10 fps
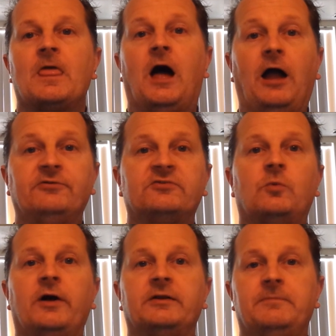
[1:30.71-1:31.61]
I just
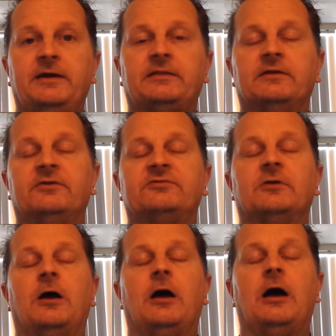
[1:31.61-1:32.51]
wanted to make this
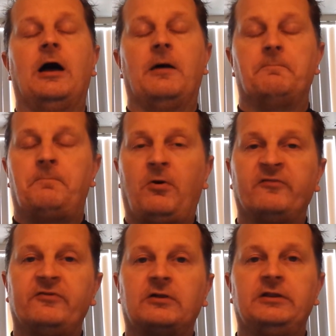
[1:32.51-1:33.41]

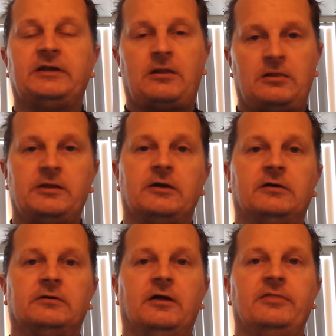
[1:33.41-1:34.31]
perfectly clear